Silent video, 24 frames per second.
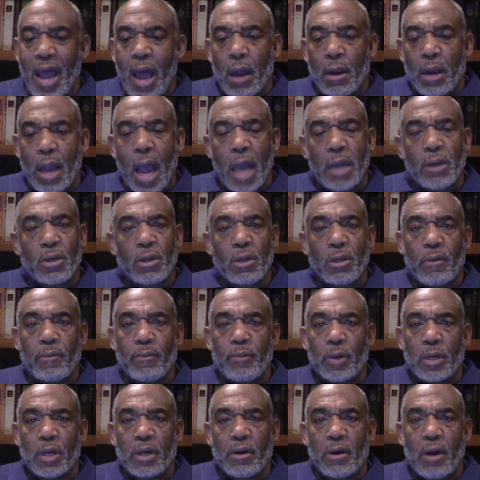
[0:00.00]
now gotten to the
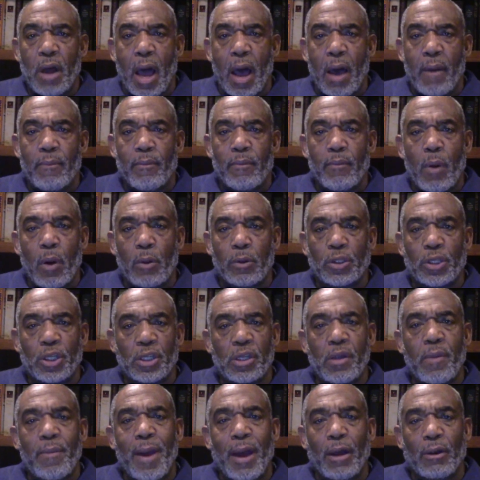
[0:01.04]
book of, I'm
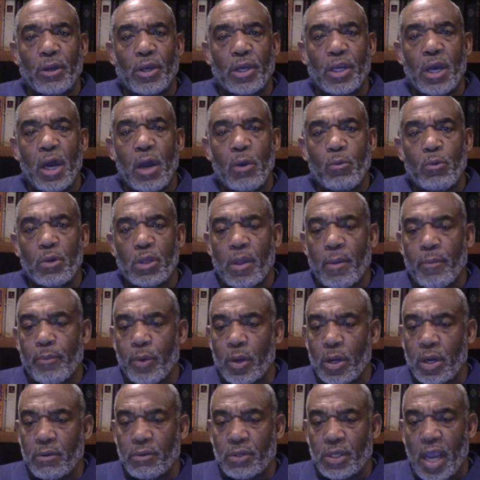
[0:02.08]
just about done with the
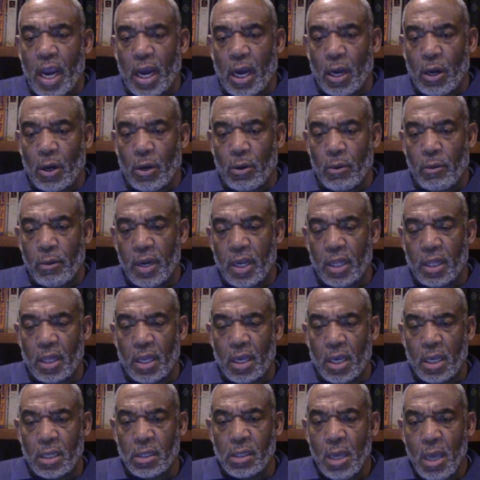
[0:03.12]
book of 2
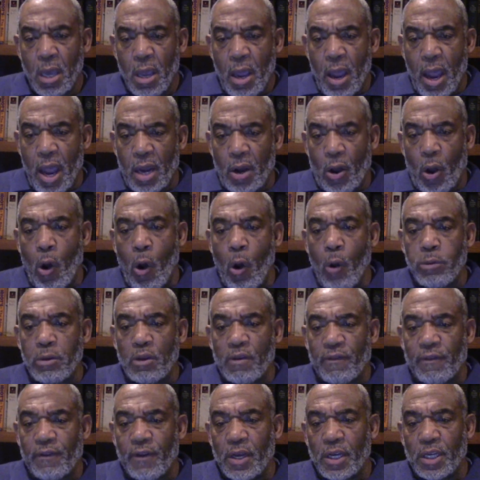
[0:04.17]
Corinthians, and hope
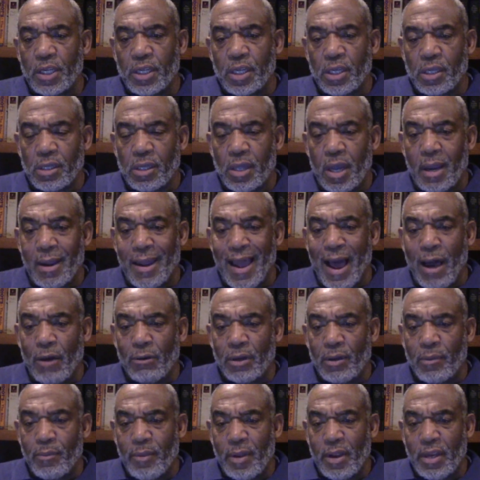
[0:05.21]
to finish this thing
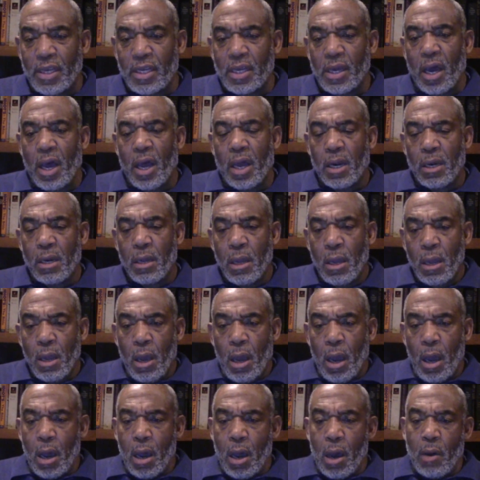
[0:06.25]
out and be done
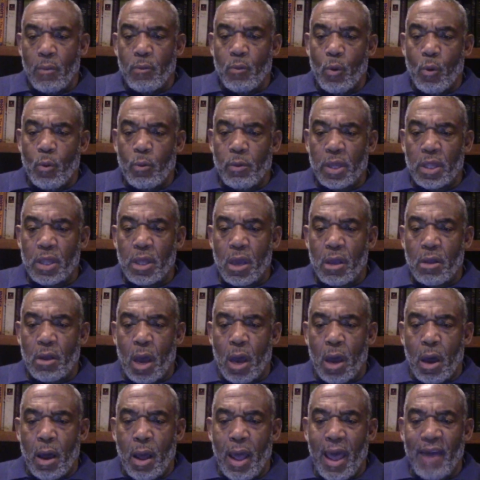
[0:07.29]
with
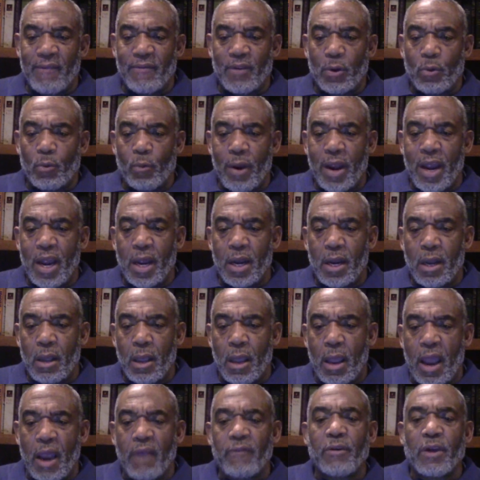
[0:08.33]
having read
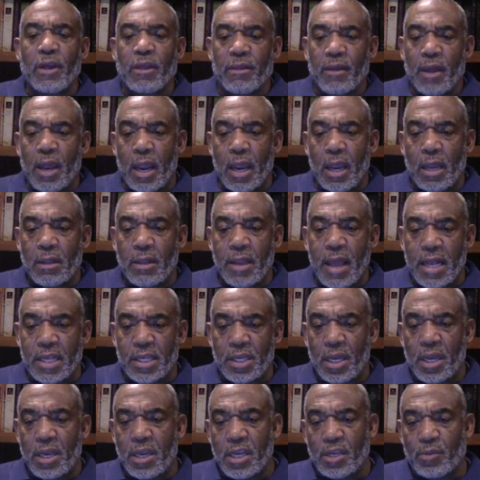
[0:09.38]
everything
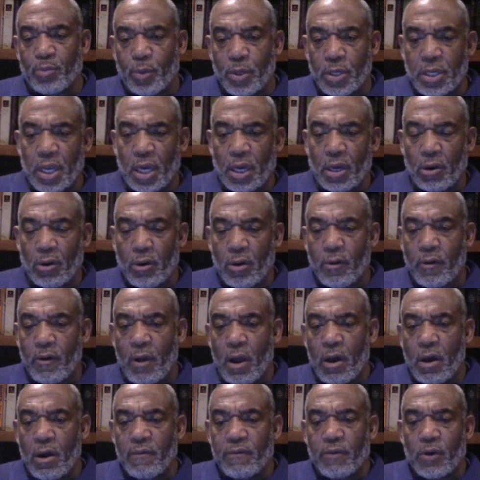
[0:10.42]
that's in this particular
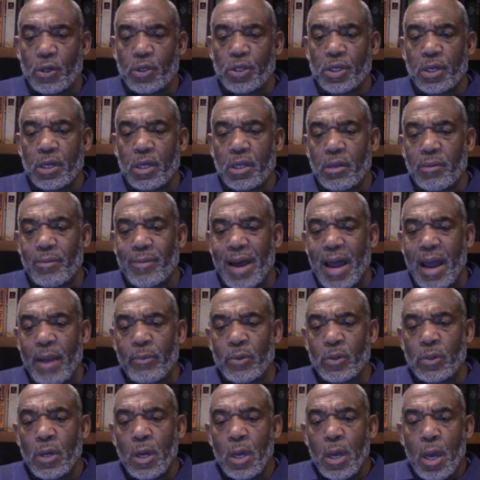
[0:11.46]
version of the
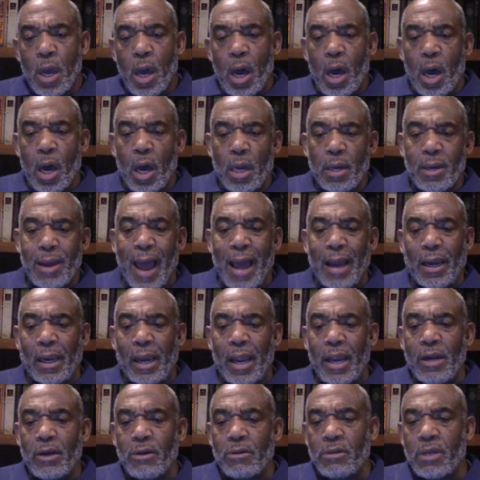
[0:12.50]
Bible, not
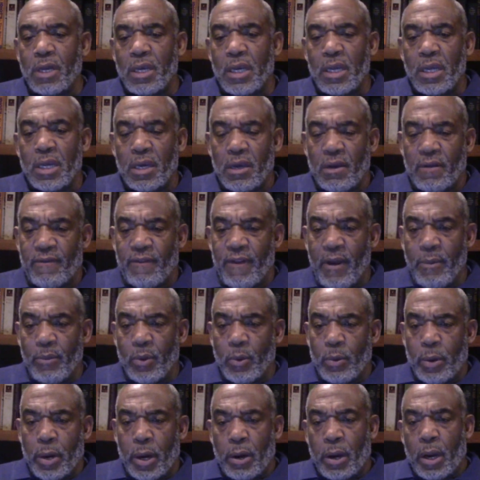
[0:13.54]
later than the end of
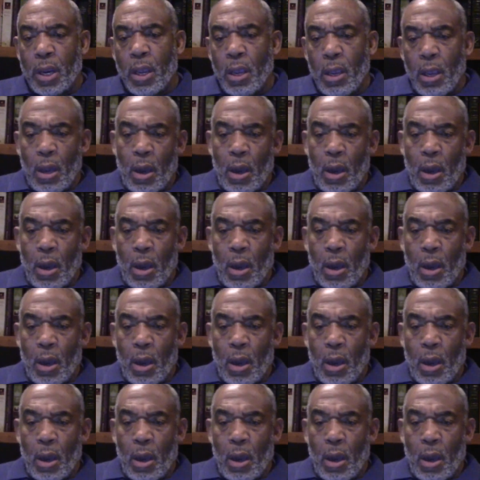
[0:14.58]
February,